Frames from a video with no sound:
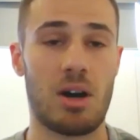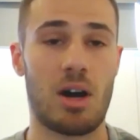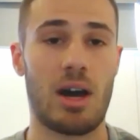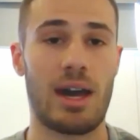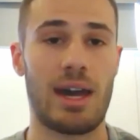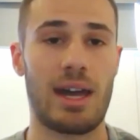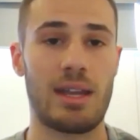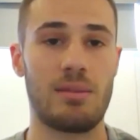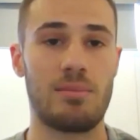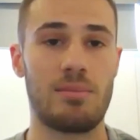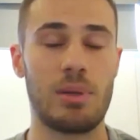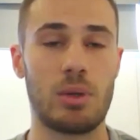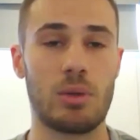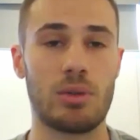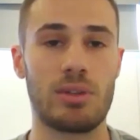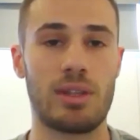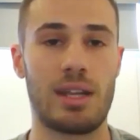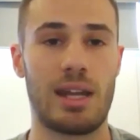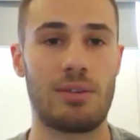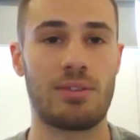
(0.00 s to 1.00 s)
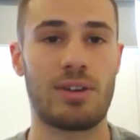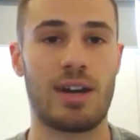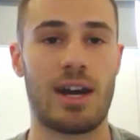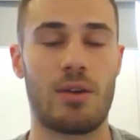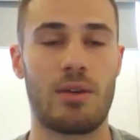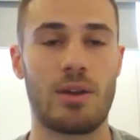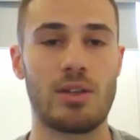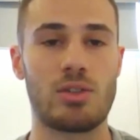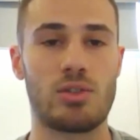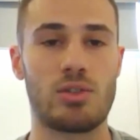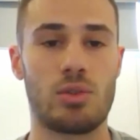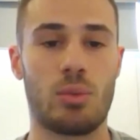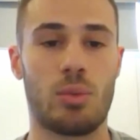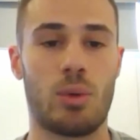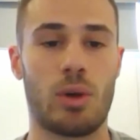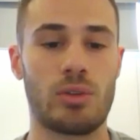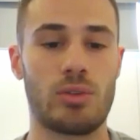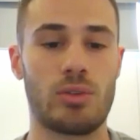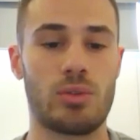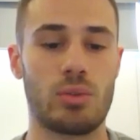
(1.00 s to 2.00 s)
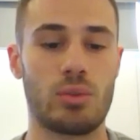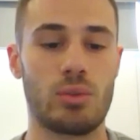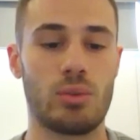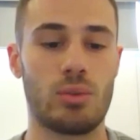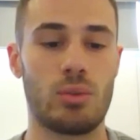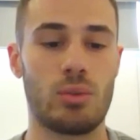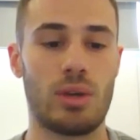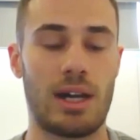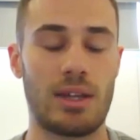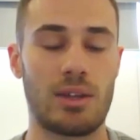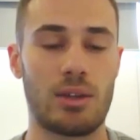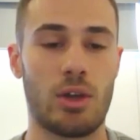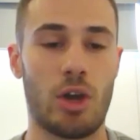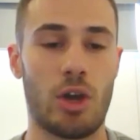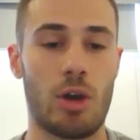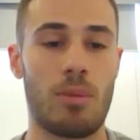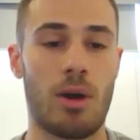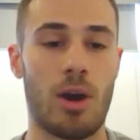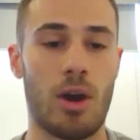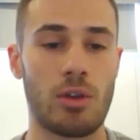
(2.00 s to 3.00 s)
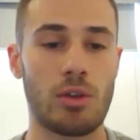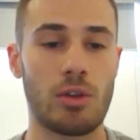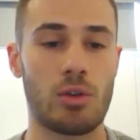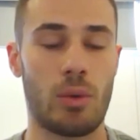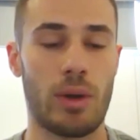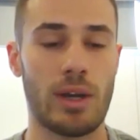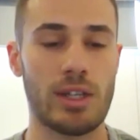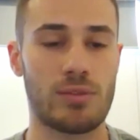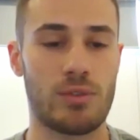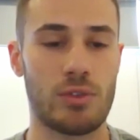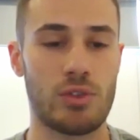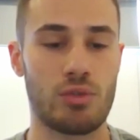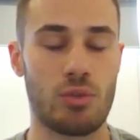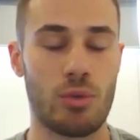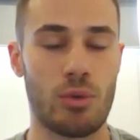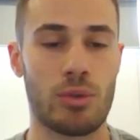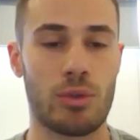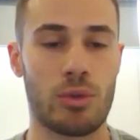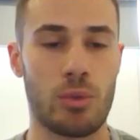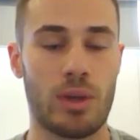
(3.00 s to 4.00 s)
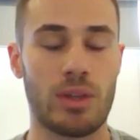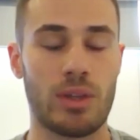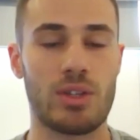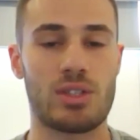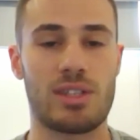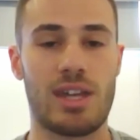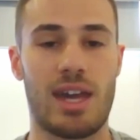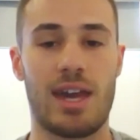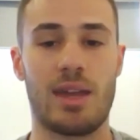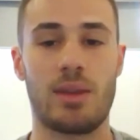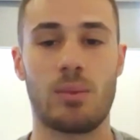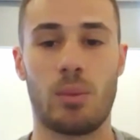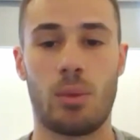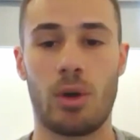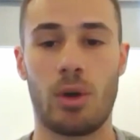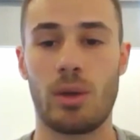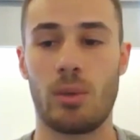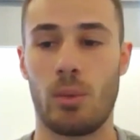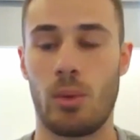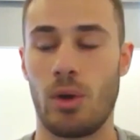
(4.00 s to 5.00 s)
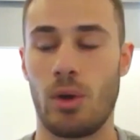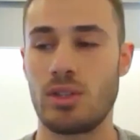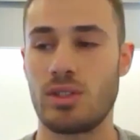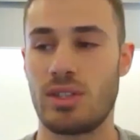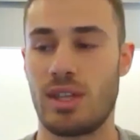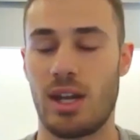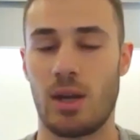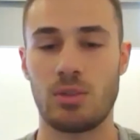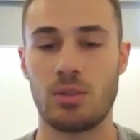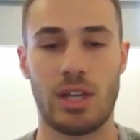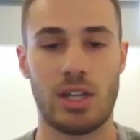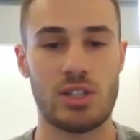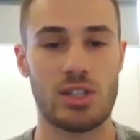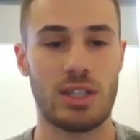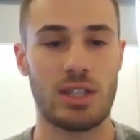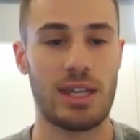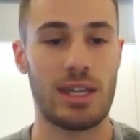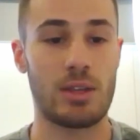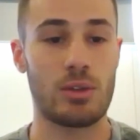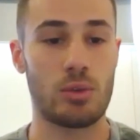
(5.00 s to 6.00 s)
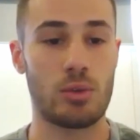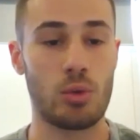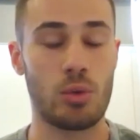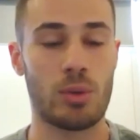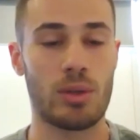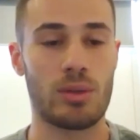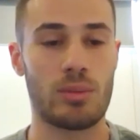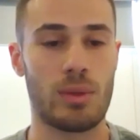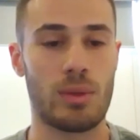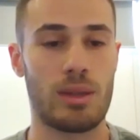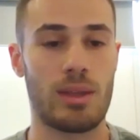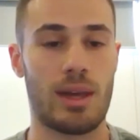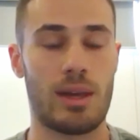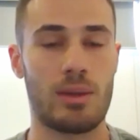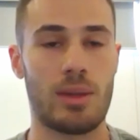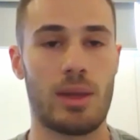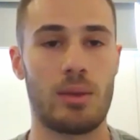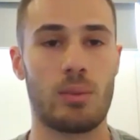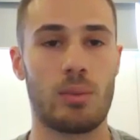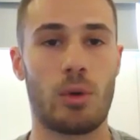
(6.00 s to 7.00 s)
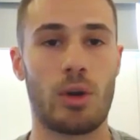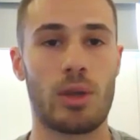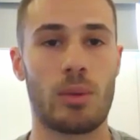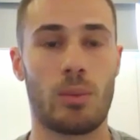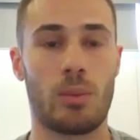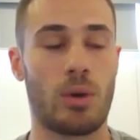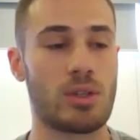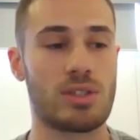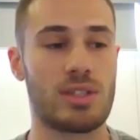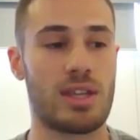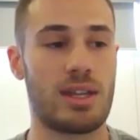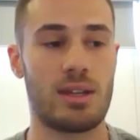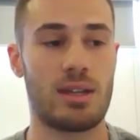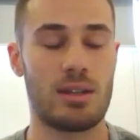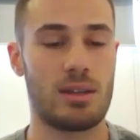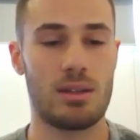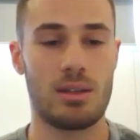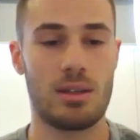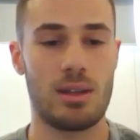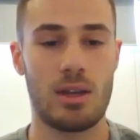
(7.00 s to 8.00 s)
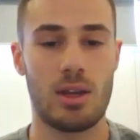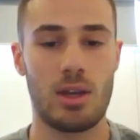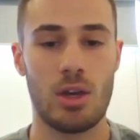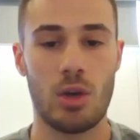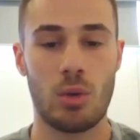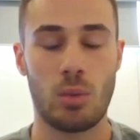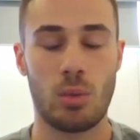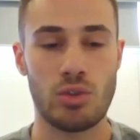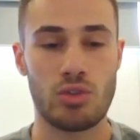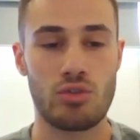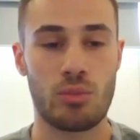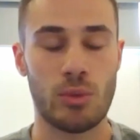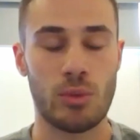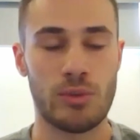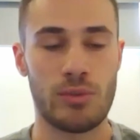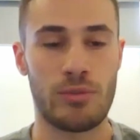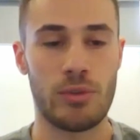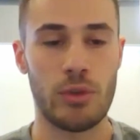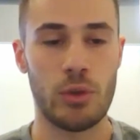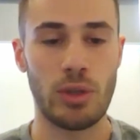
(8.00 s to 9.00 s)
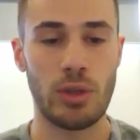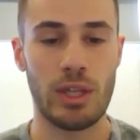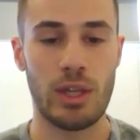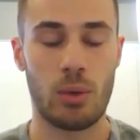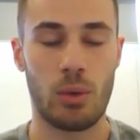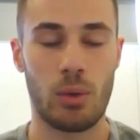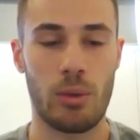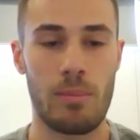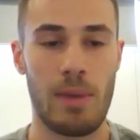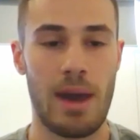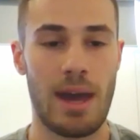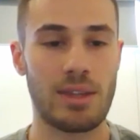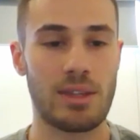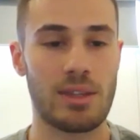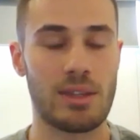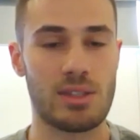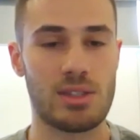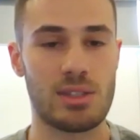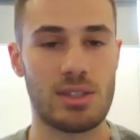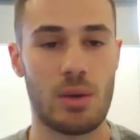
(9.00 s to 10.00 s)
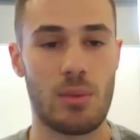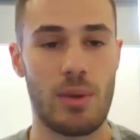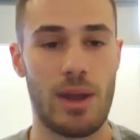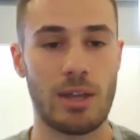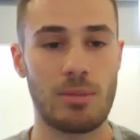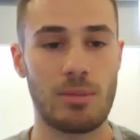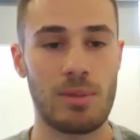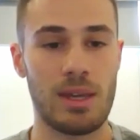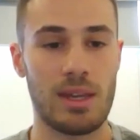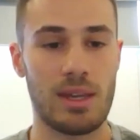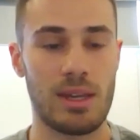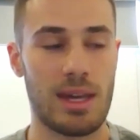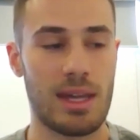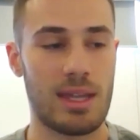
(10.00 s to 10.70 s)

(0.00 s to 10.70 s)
I had built enough courage to want to undergo my own quest for truth, to understand what it was that I was actually here to do and, and, and what it was that was, was fueling all the madness around me.